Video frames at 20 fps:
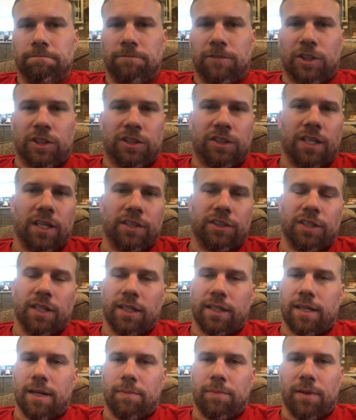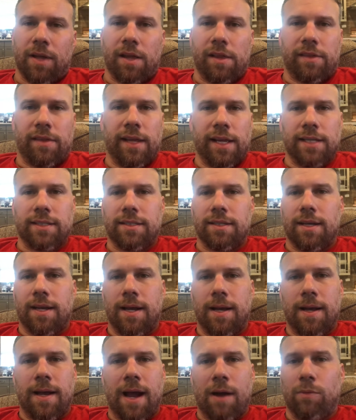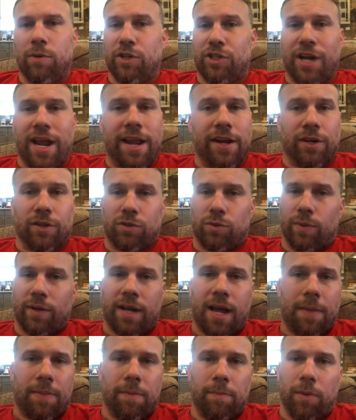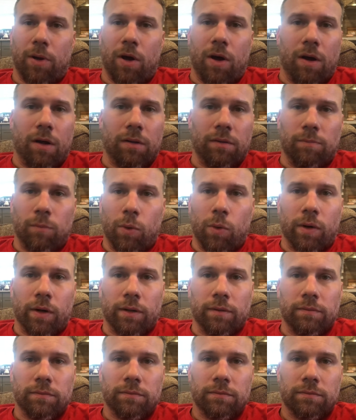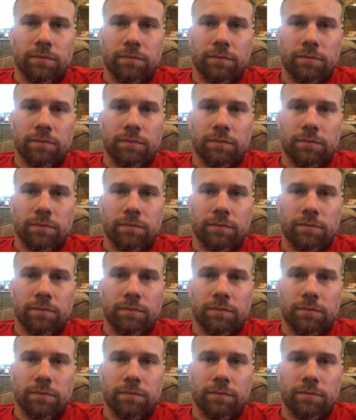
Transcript: just touch on a couple other things. Uh, I wish Akers would have got the ball more.